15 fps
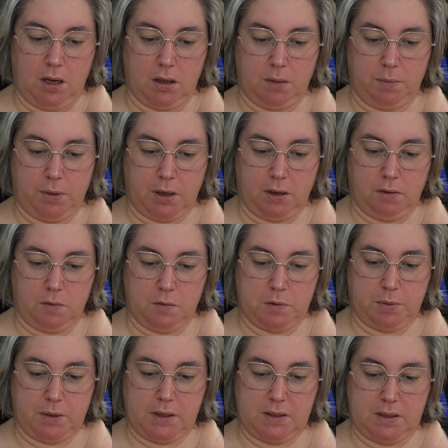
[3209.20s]
The pirate was
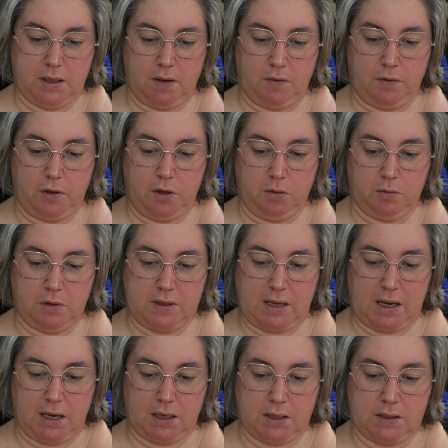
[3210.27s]
placed there for numerous
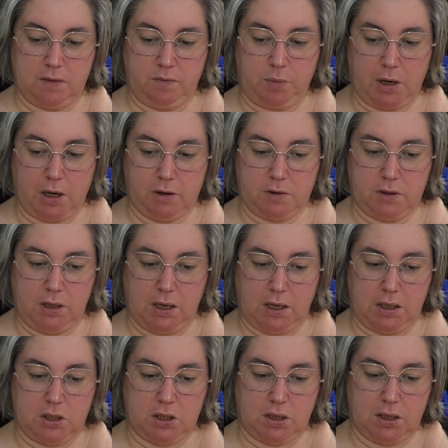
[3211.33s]
acts of piratry
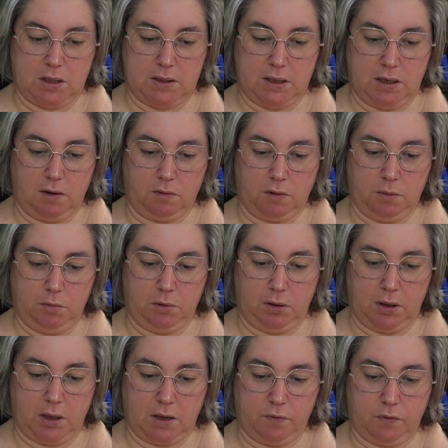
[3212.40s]
nature considered criminal
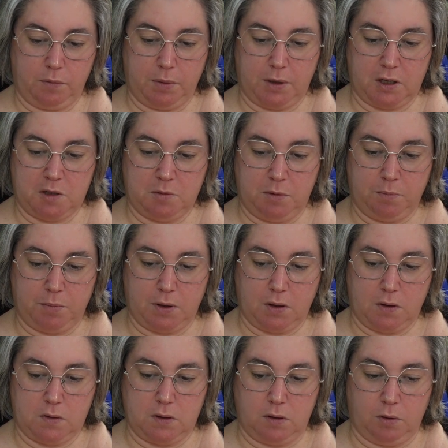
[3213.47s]
enough for punishment by
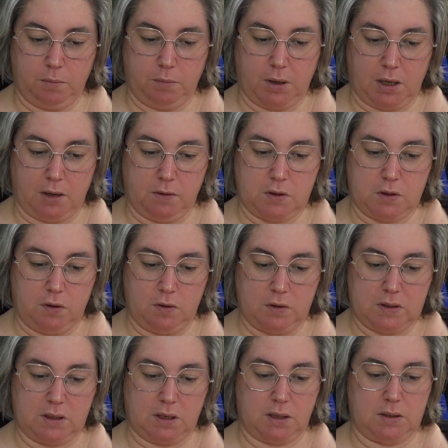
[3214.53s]
those non-pirates who
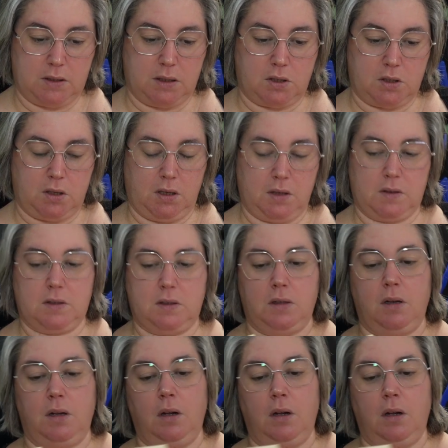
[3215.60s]
decide such things.